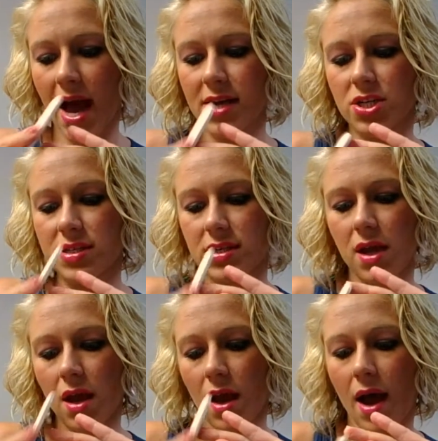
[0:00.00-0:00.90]
I just
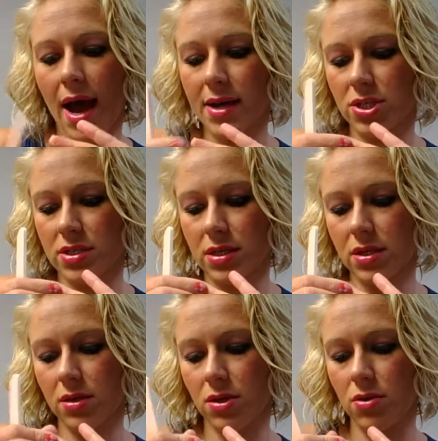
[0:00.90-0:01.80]

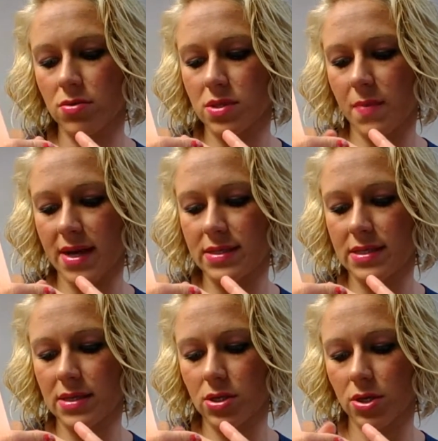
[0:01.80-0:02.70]
used my
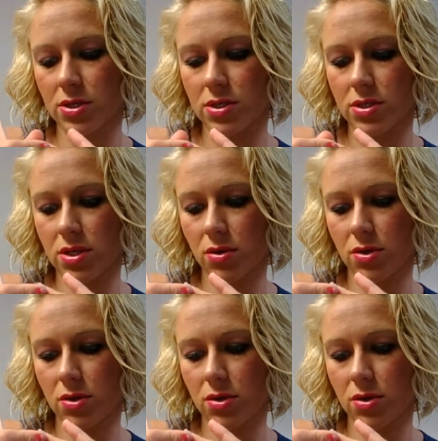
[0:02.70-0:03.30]
scissors to